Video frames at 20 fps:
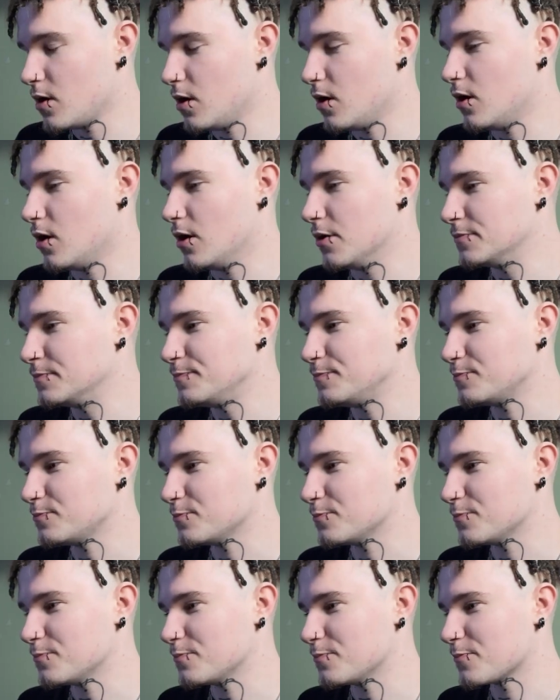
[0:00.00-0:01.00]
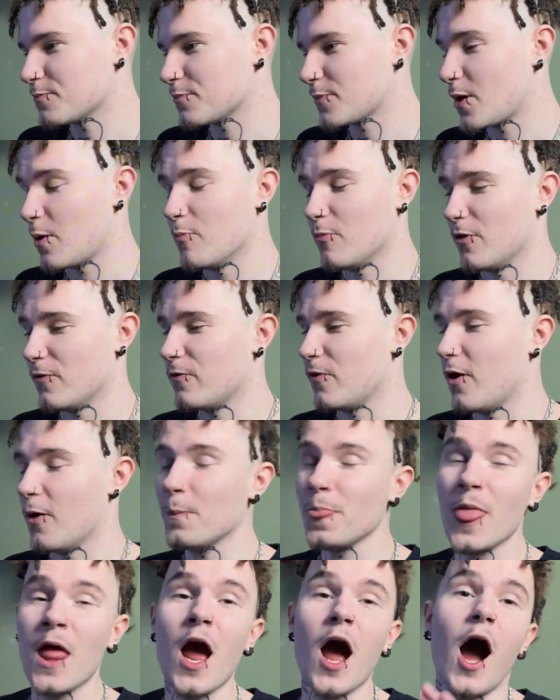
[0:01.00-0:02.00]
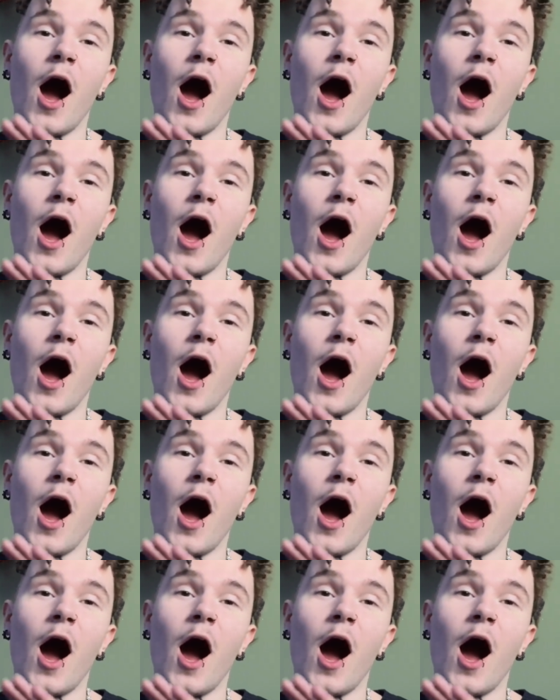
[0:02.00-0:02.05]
My fault.